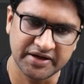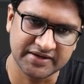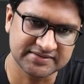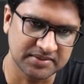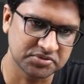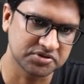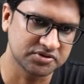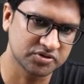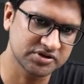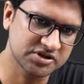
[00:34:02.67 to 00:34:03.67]
exception.
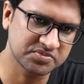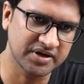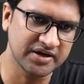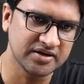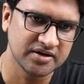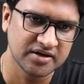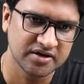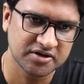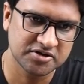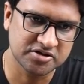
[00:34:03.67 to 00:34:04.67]
So this is my
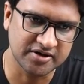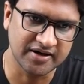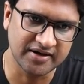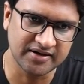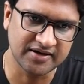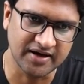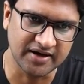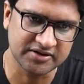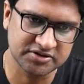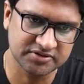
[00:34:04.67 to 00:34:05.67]
try
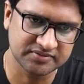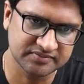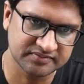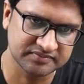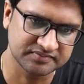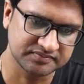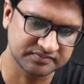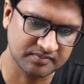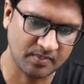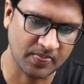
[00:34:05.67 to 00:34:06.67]
catch
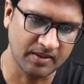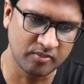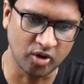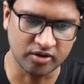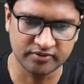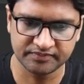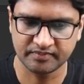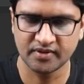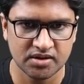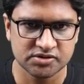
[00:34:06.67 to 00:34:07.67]
block.
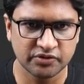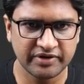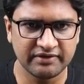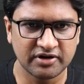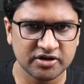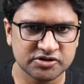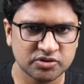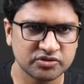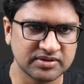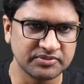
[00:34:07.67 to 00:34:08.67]
So we have
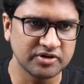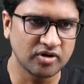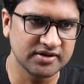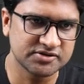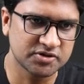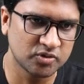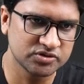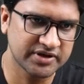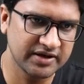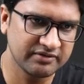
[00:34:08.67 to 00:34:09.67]
understood something called as
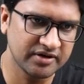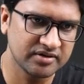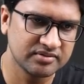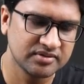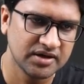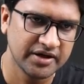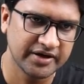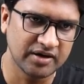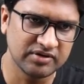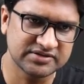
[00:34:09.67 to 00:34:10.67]
throws keyword.
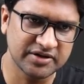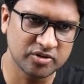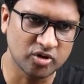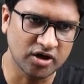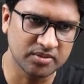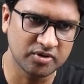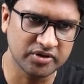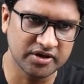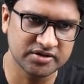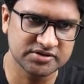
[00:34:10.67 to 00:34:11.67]
Now let's try to talk about
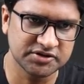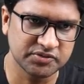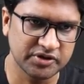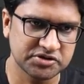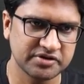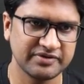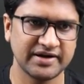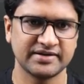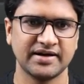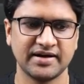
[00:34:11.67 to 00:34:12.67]
another situation
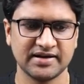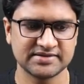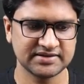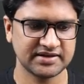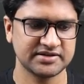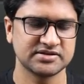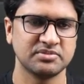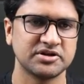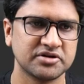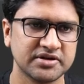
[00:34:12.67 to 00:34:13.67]
where let's say that there's a
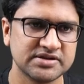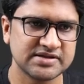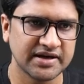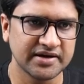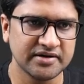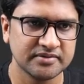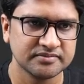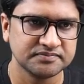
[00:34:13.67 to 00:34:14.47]
method inside